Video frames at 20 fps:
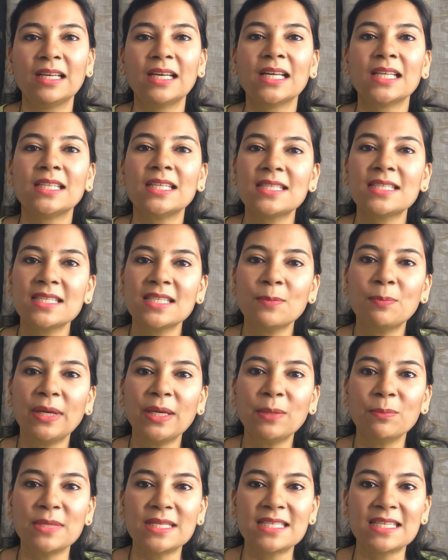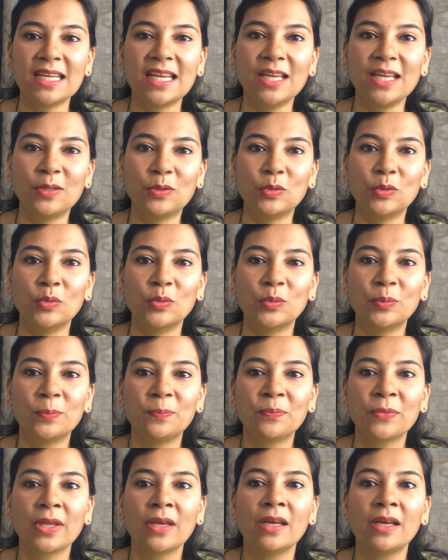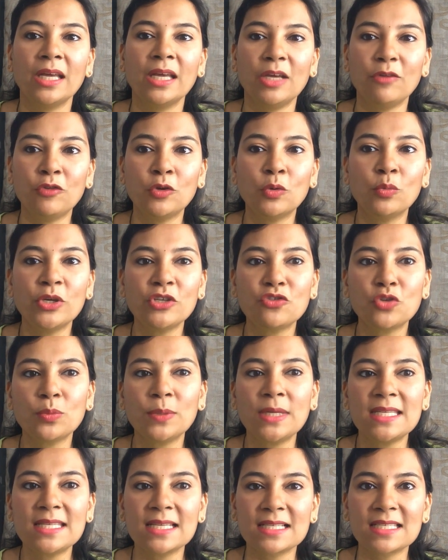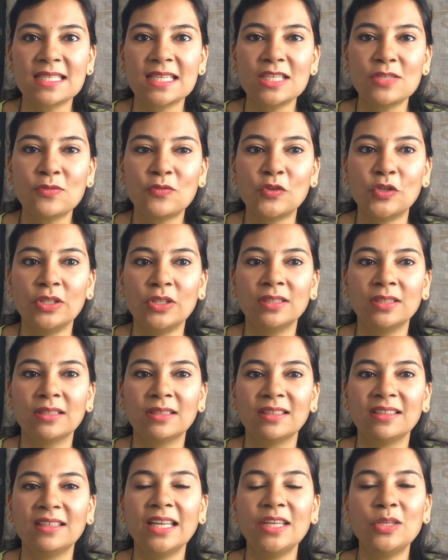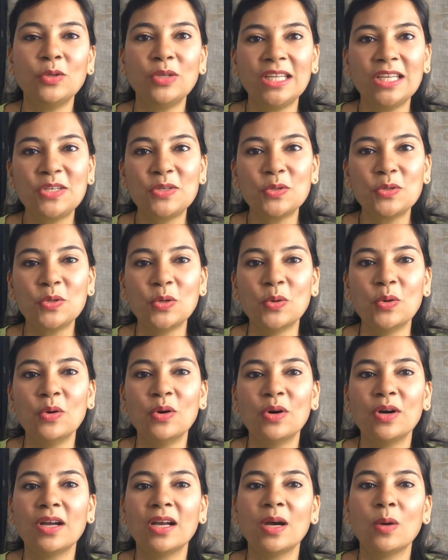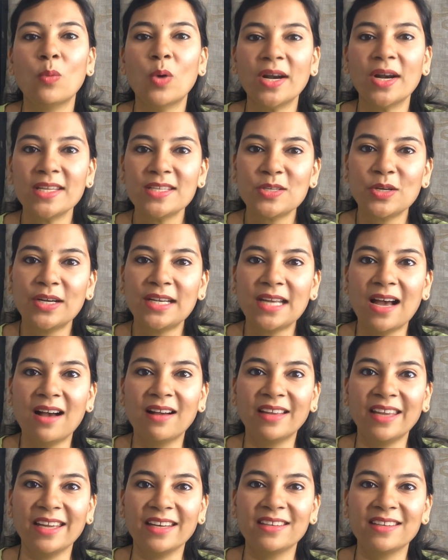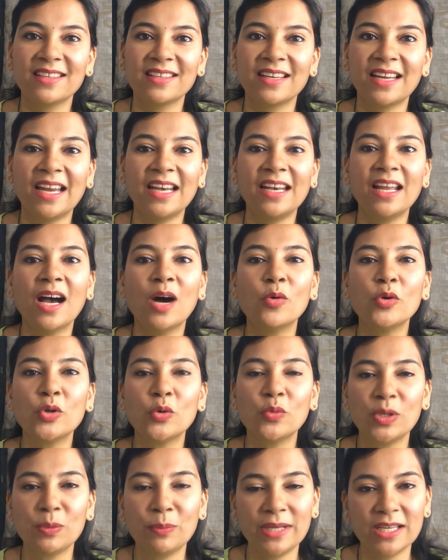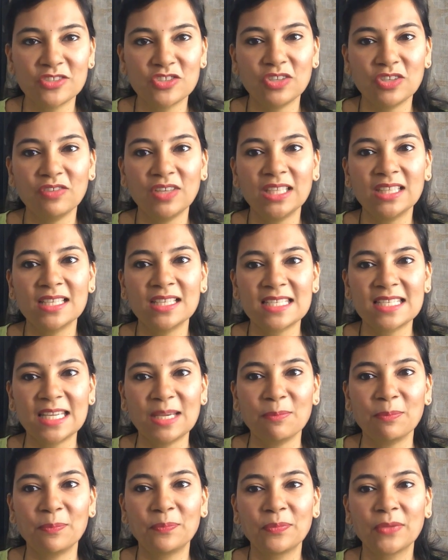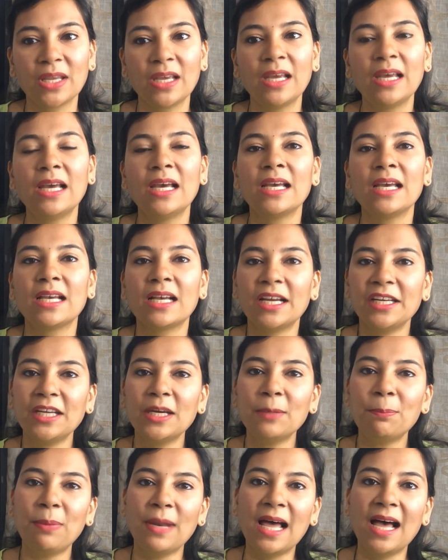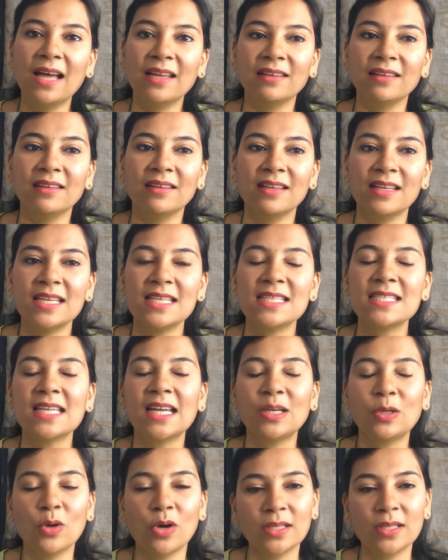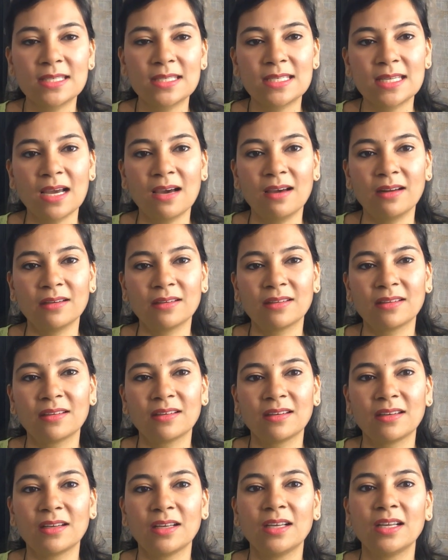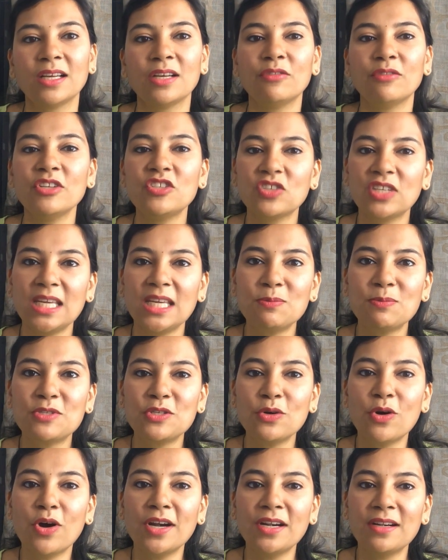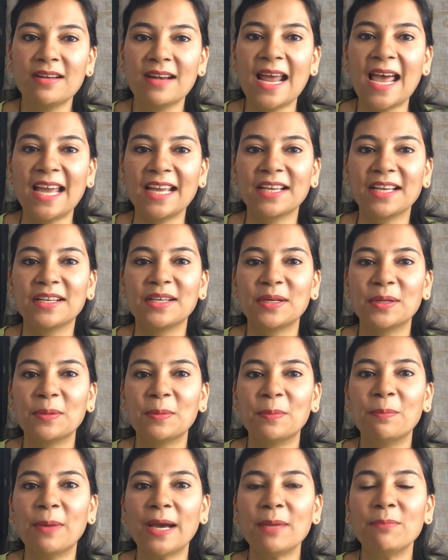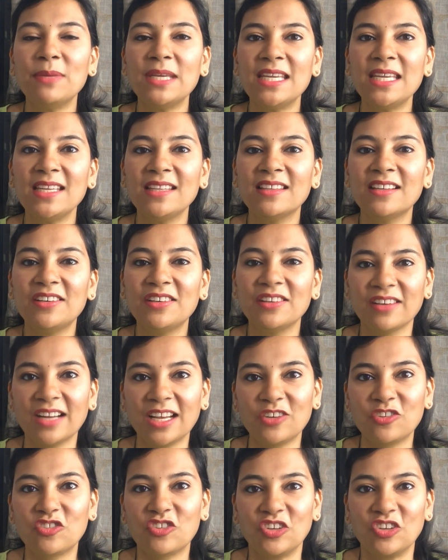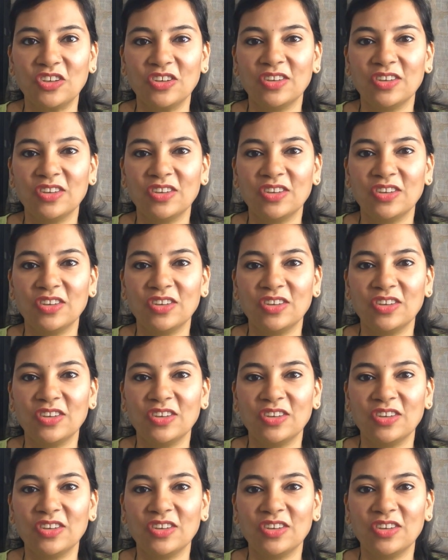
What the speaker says: This is a big mistake, though. If you wish to be successful, then you need to know what is your target and how you will be achieving the same. Career plan is that North Star, which keeps you on track by being the direction.